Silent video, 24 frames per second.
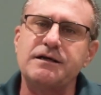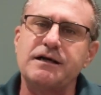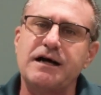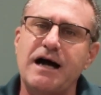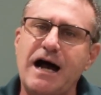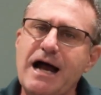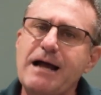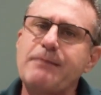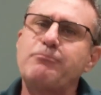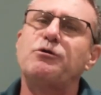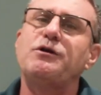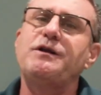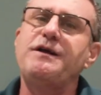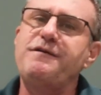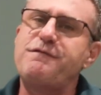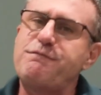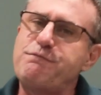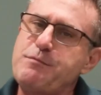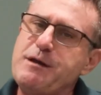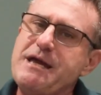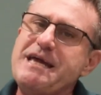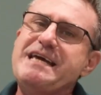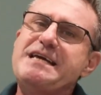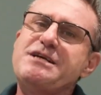I believe
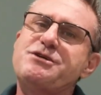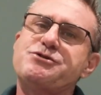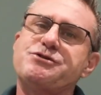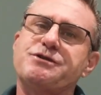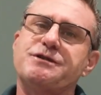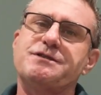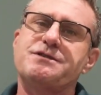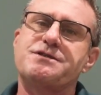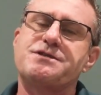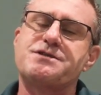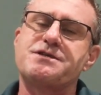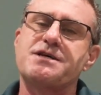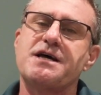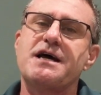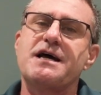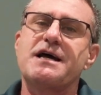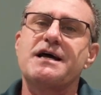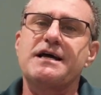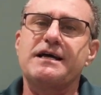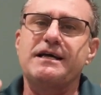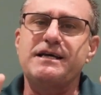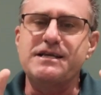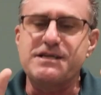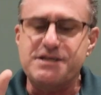patience
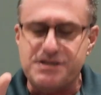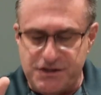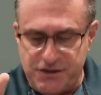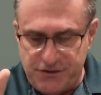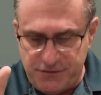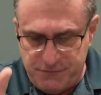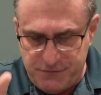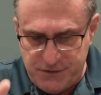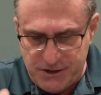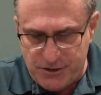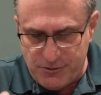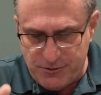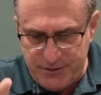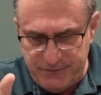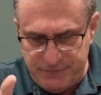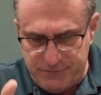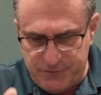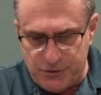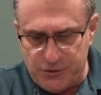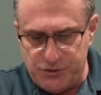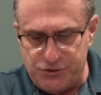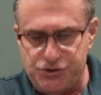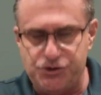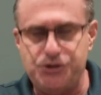is the very
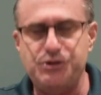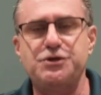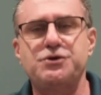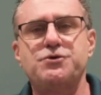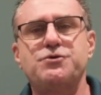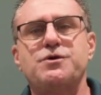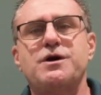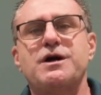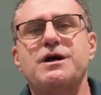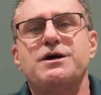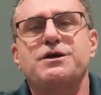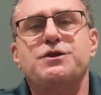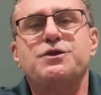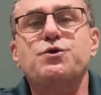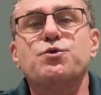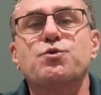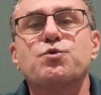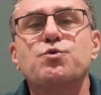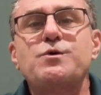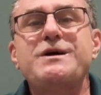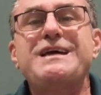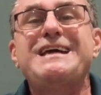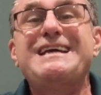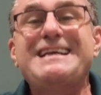virtue
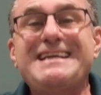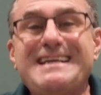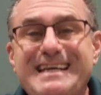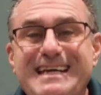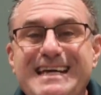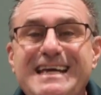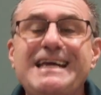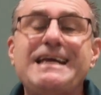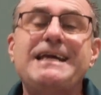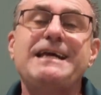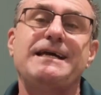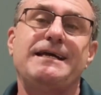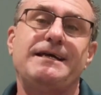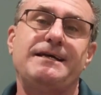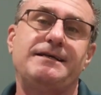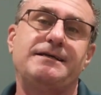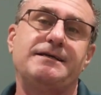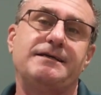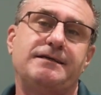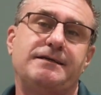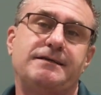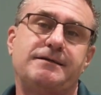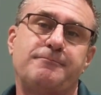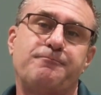that we need
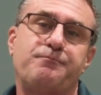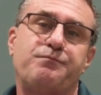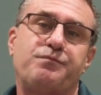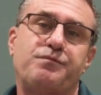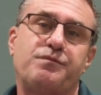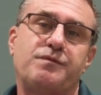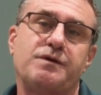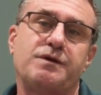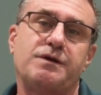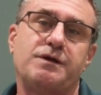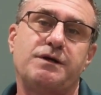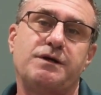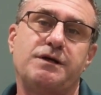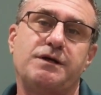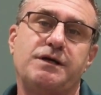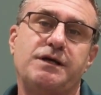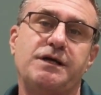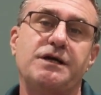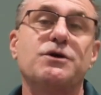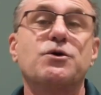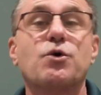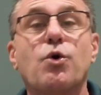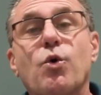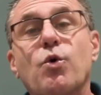
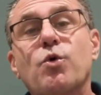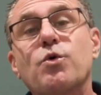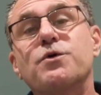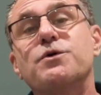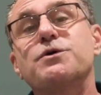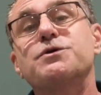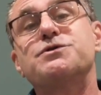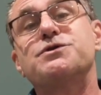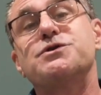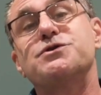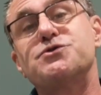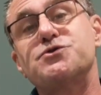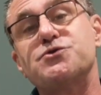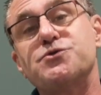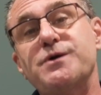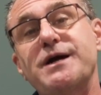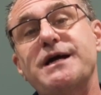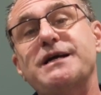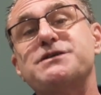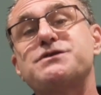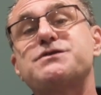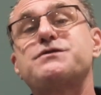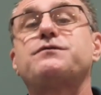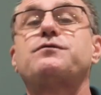in order to
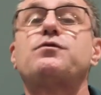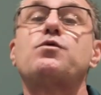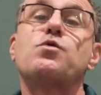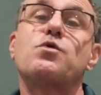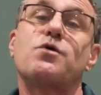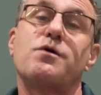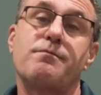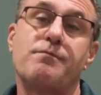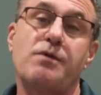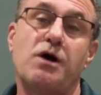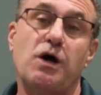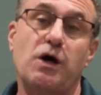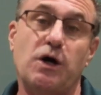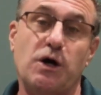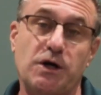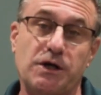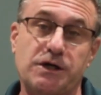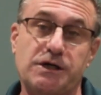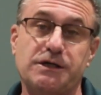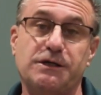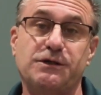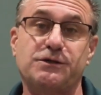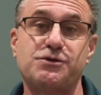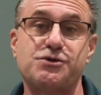transform our
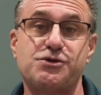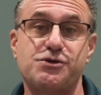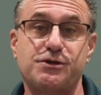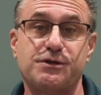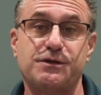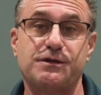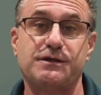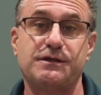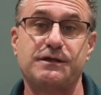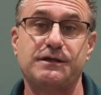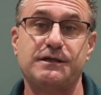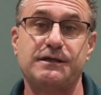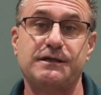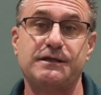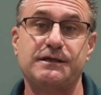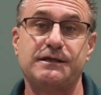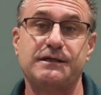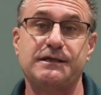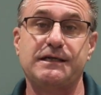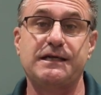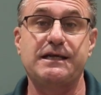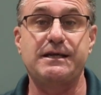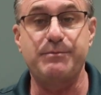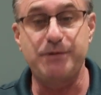culture
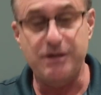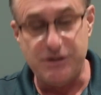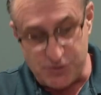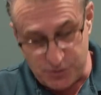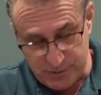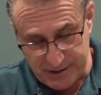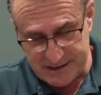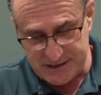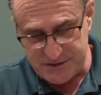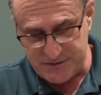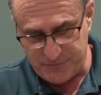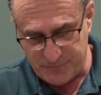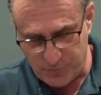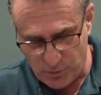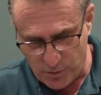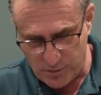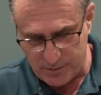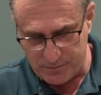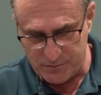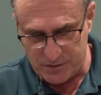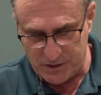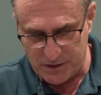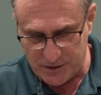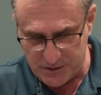and to be
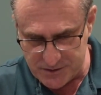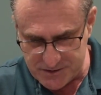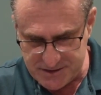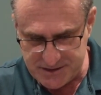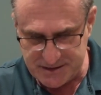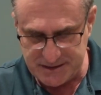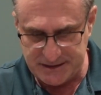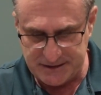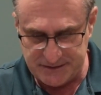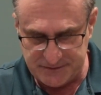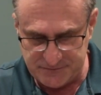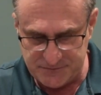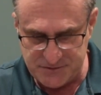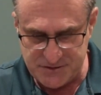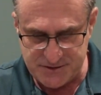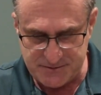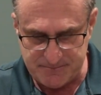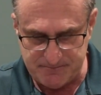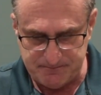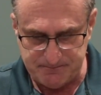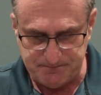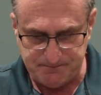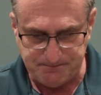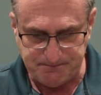transformed ourselves.